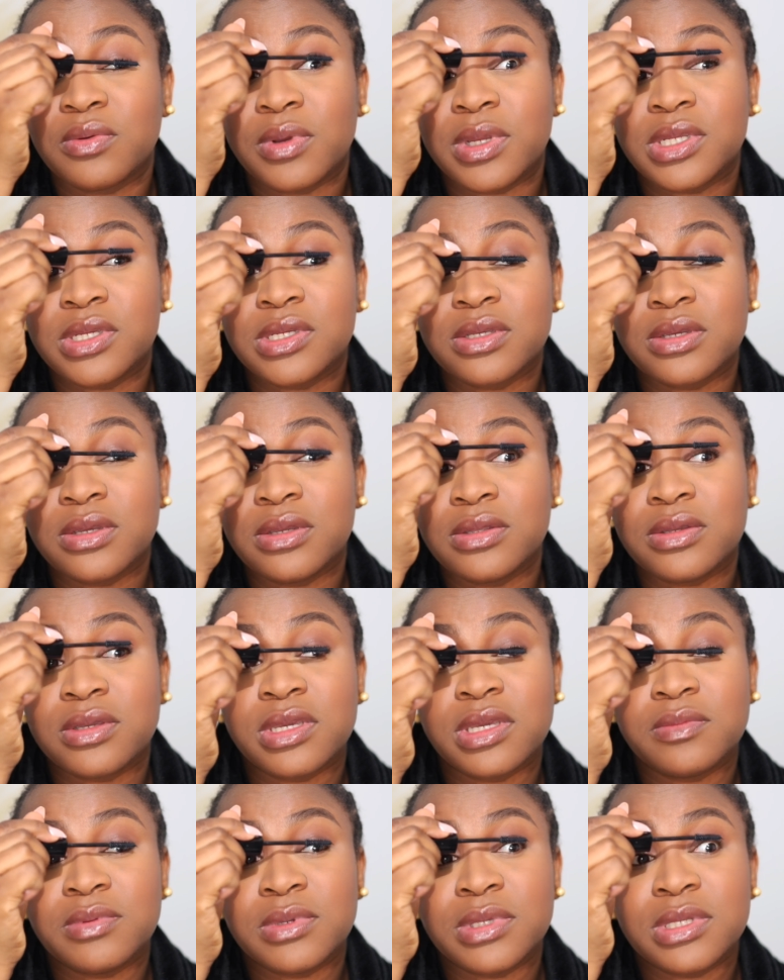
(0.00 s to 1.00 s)
we're just going to
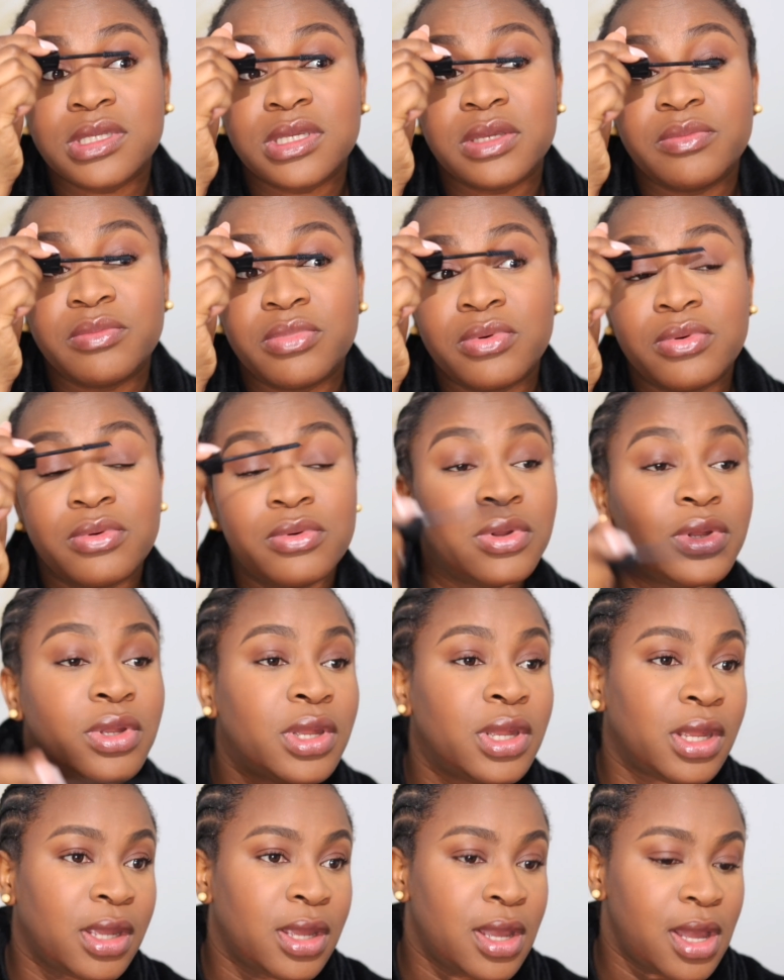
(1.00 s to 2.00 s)
keep it simple.
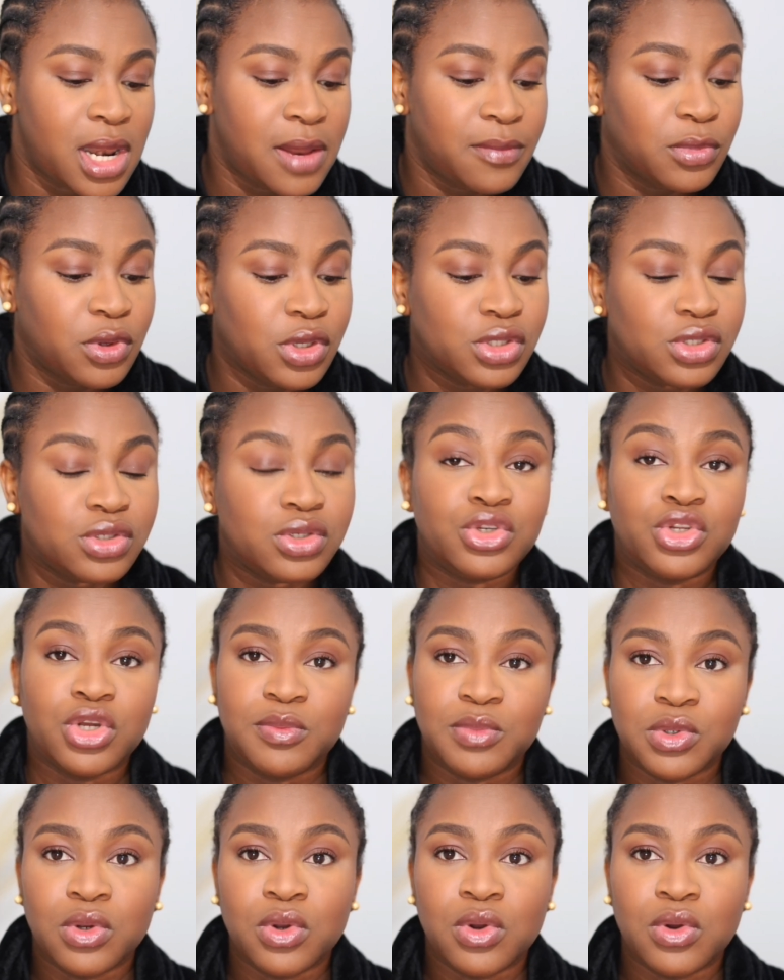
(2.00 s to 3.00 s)
And I'm going to
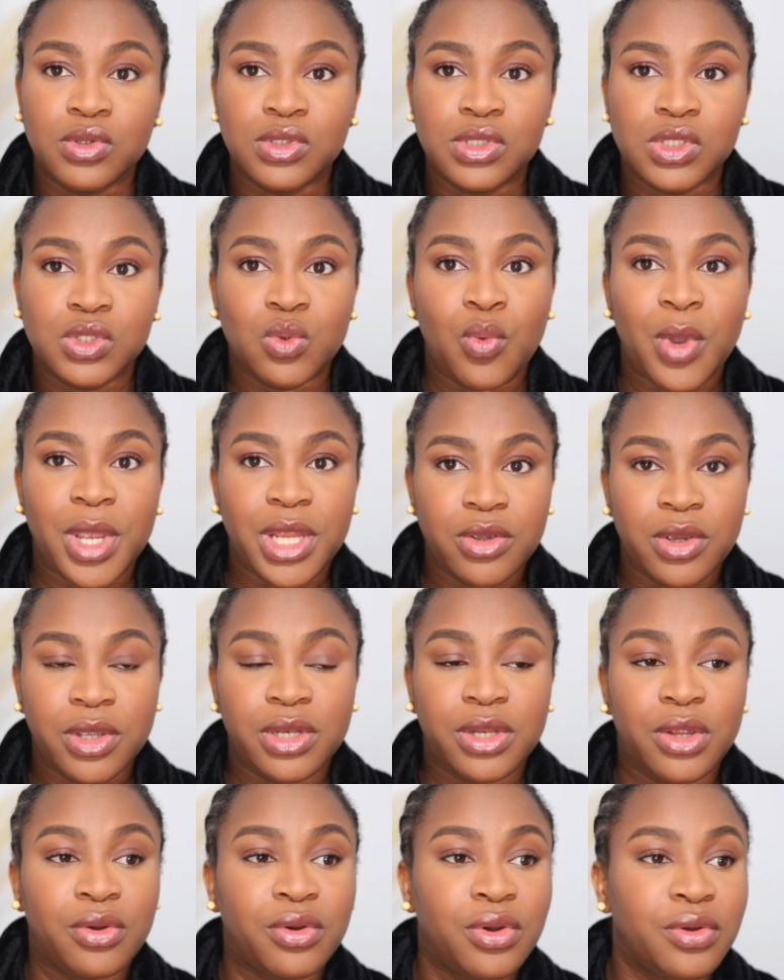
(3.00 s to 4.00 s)
double coat. When you're in
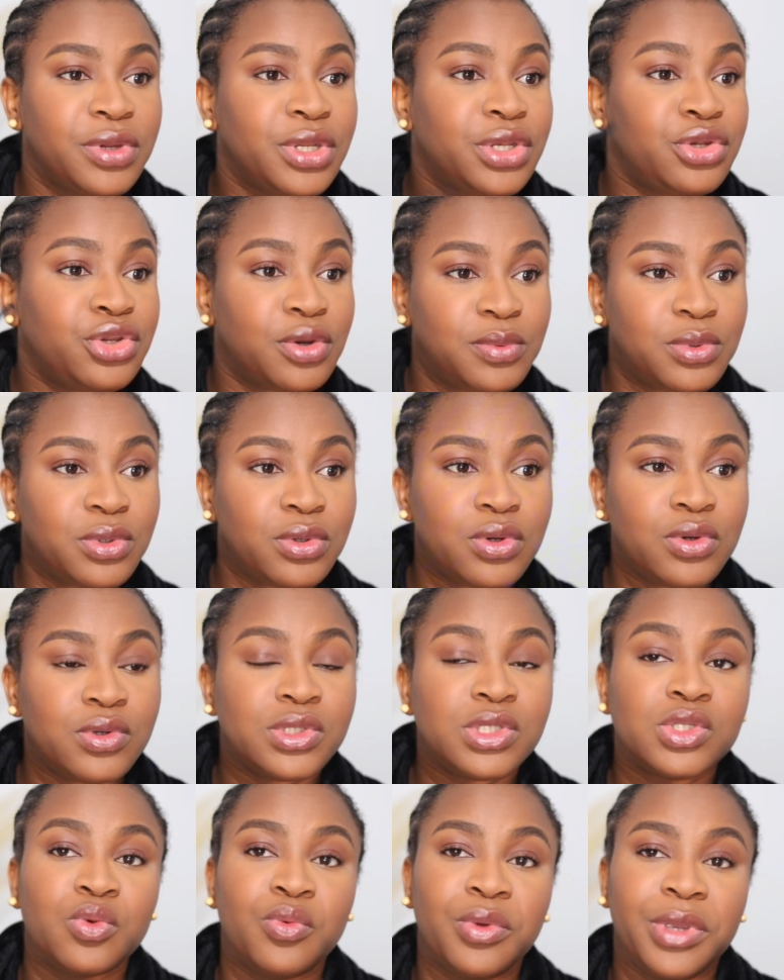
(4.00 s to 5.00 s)
a hurry, double coat.
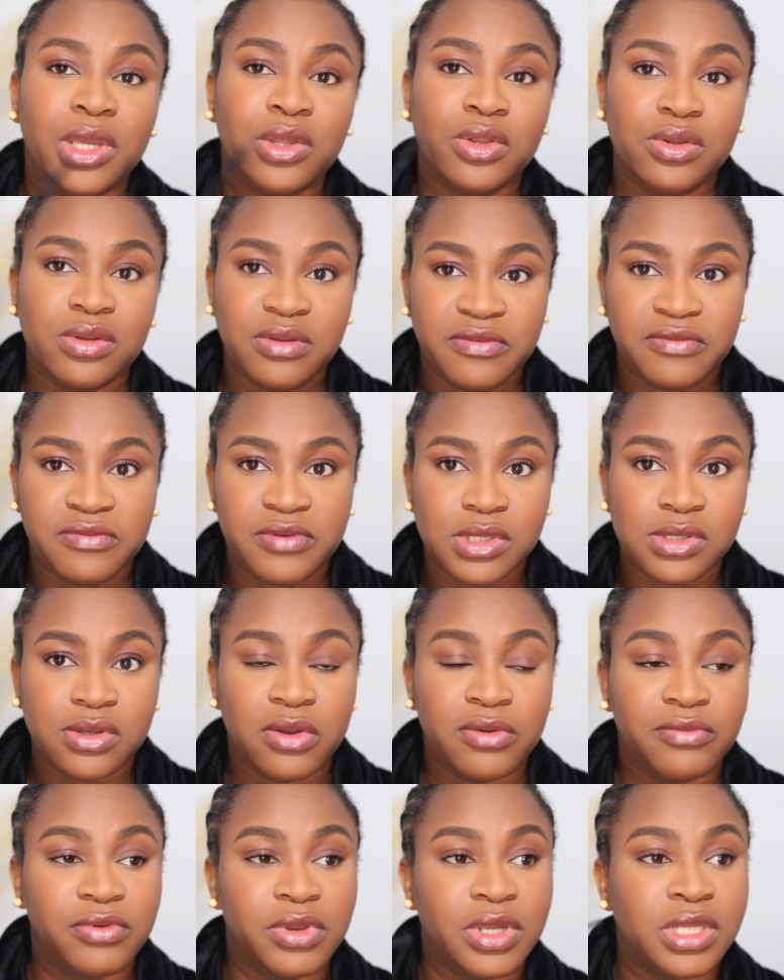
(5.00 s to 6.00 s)
So when you do the first
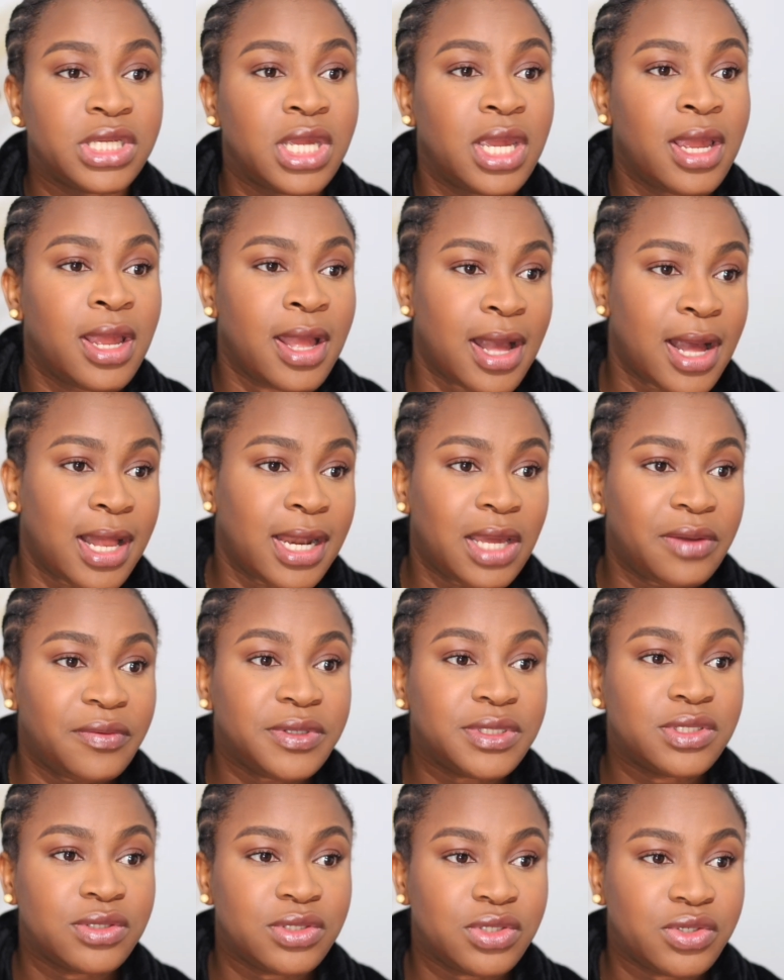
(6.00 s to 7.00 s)
coverage, allow
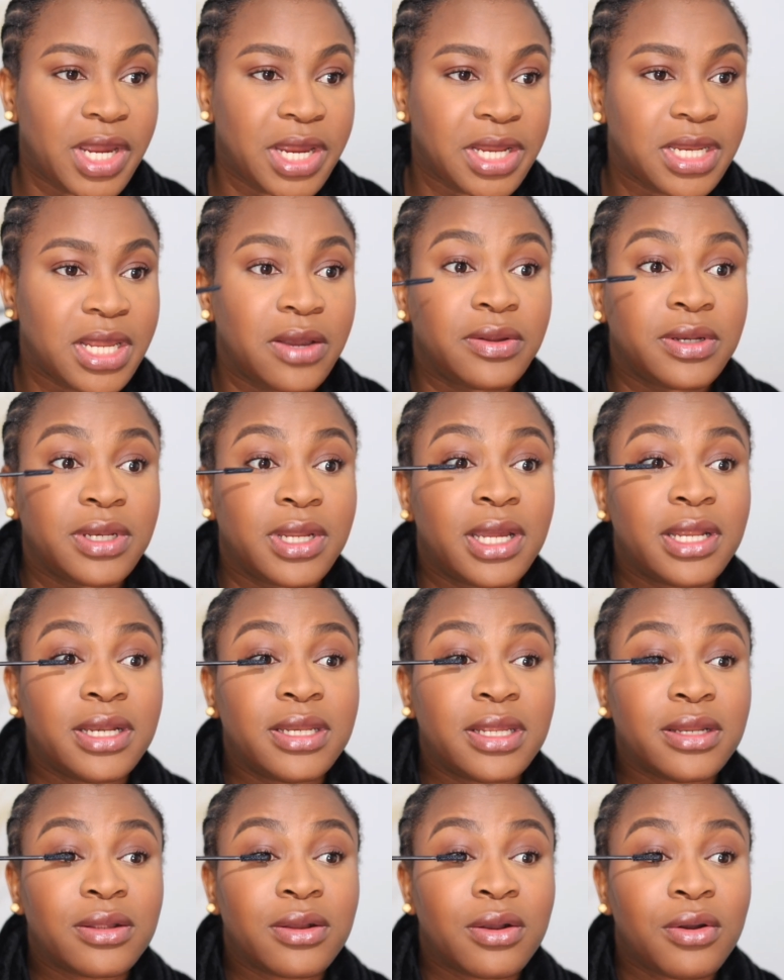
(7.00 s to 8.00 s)
it to dry down and
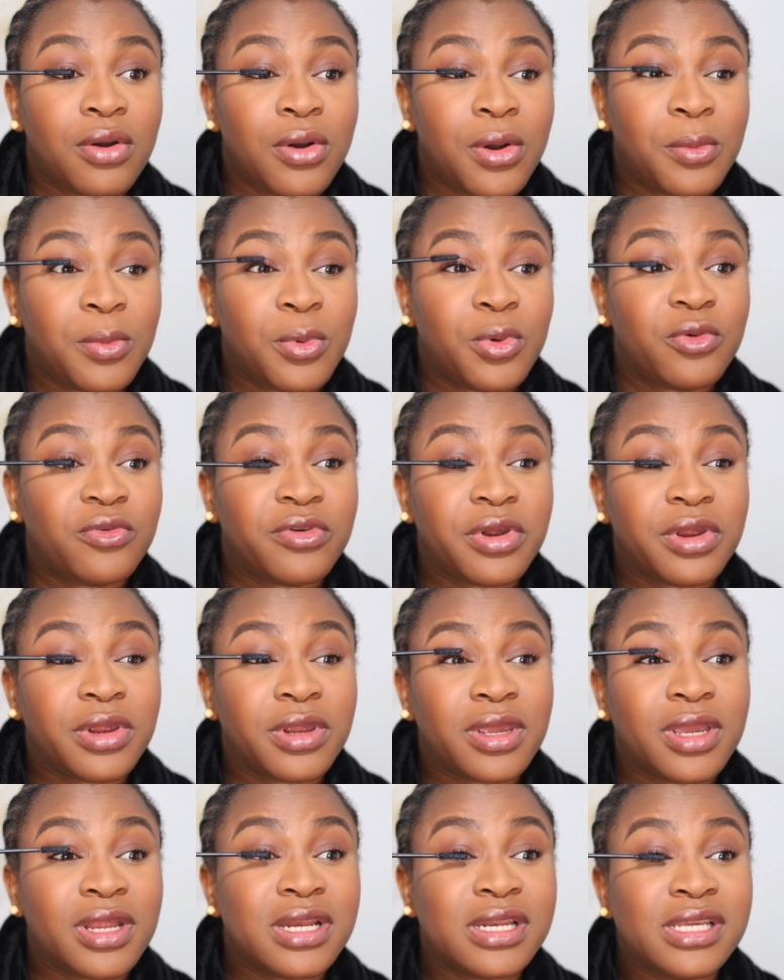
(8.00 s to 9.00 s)
then come over
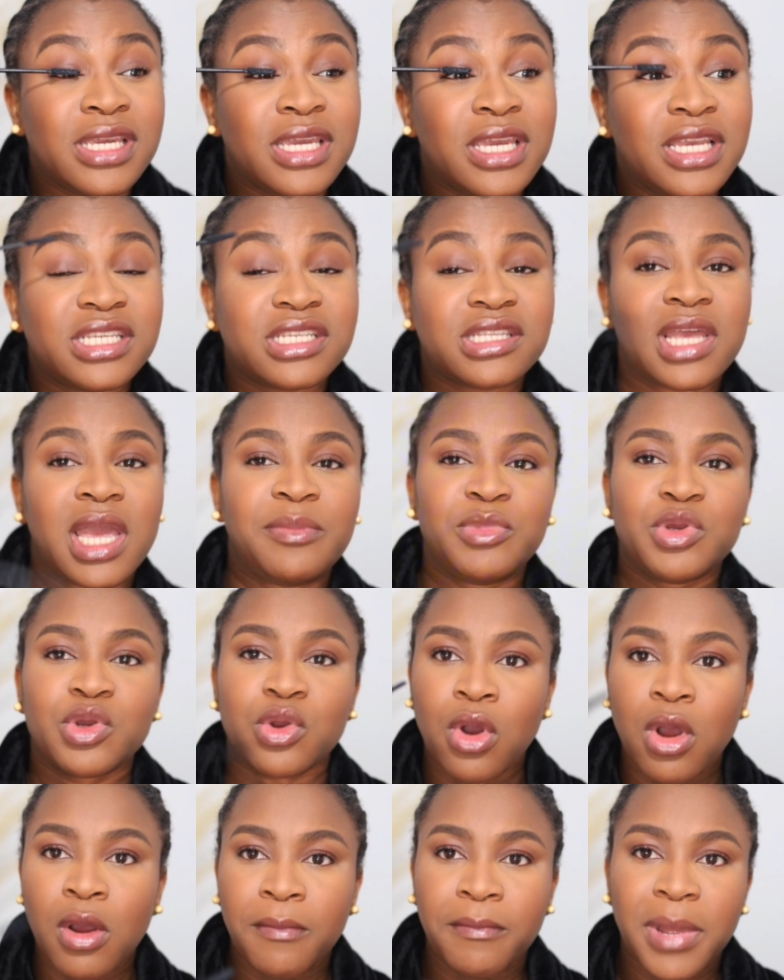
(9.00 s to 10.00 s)
again. Each time you
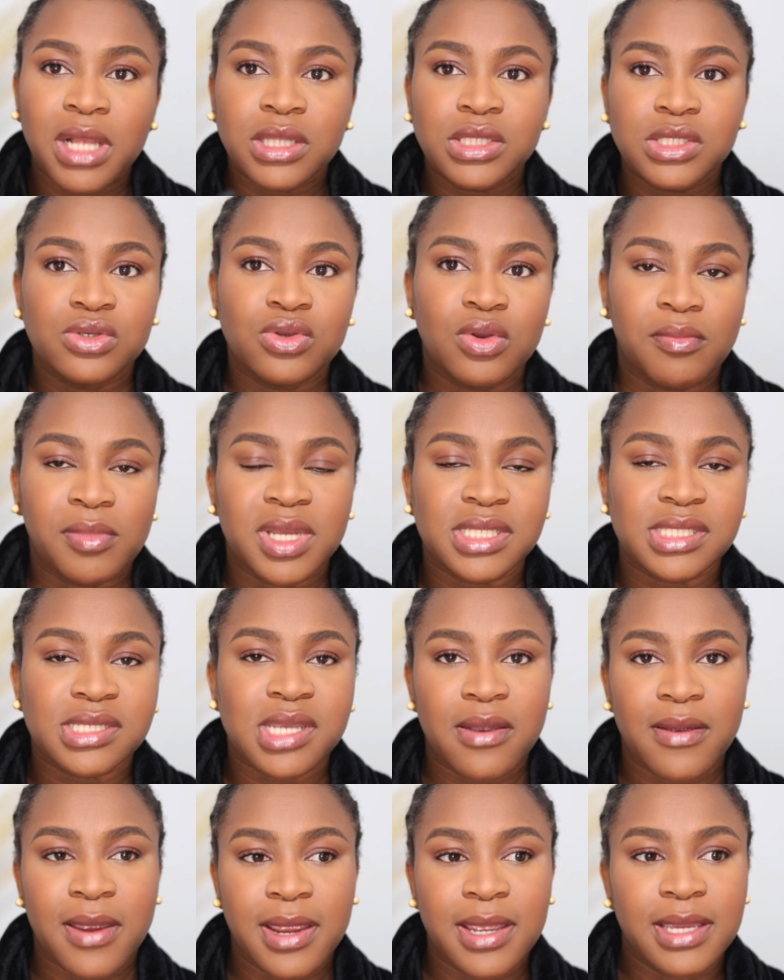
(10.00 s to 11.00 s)
come back to your
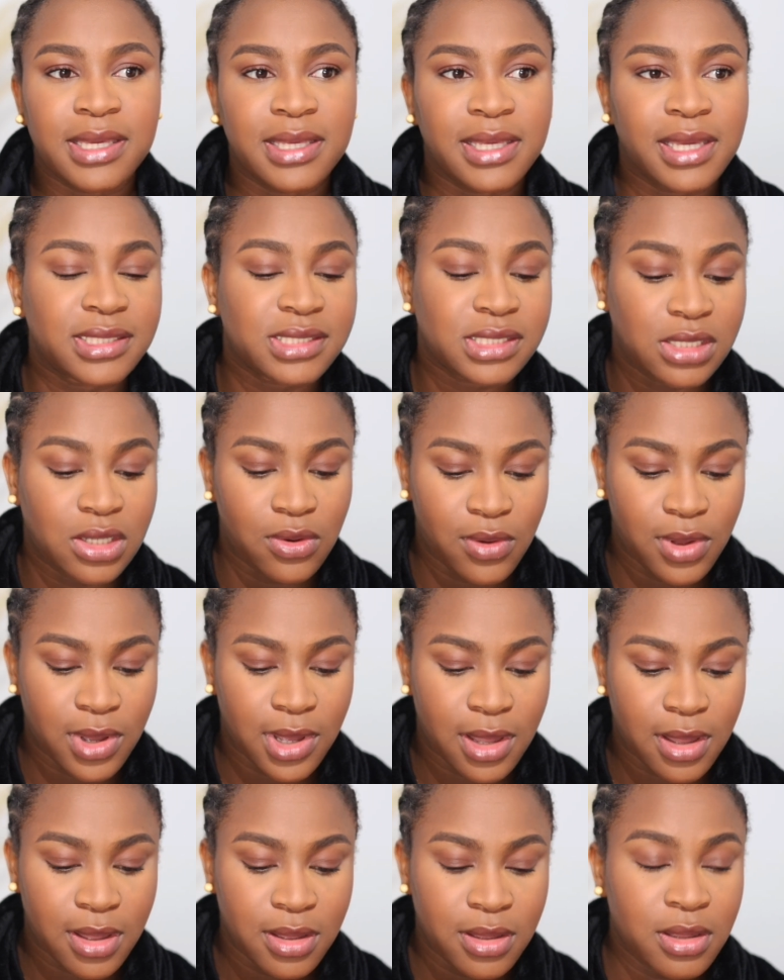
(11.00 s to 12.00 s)
mascara, it gets
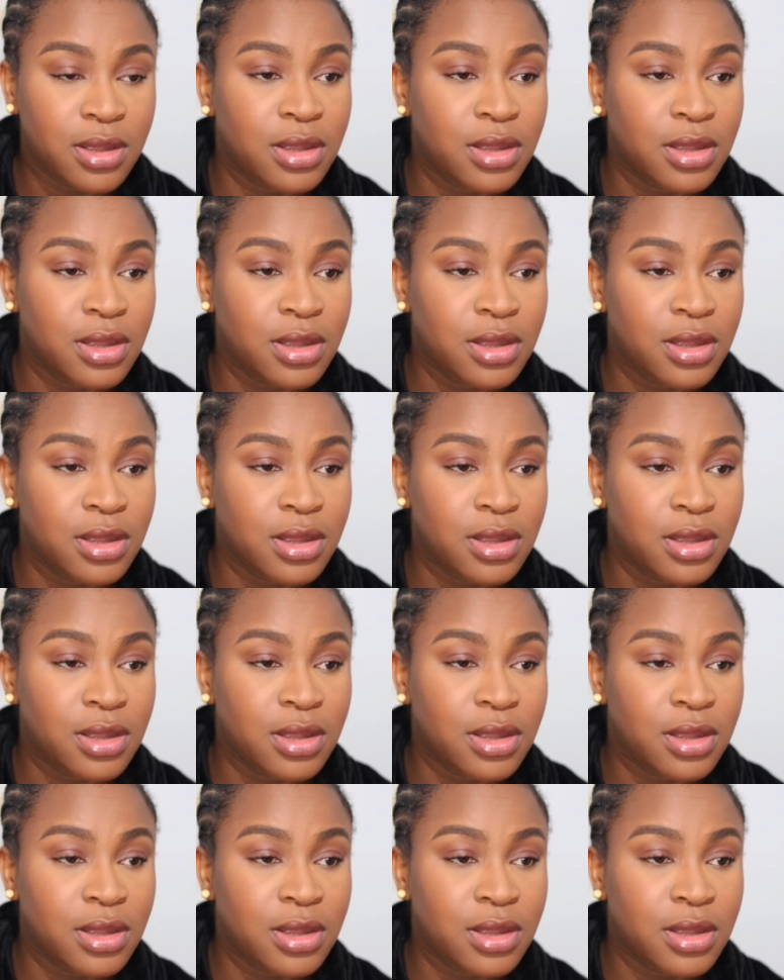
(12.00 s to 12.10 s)
longer.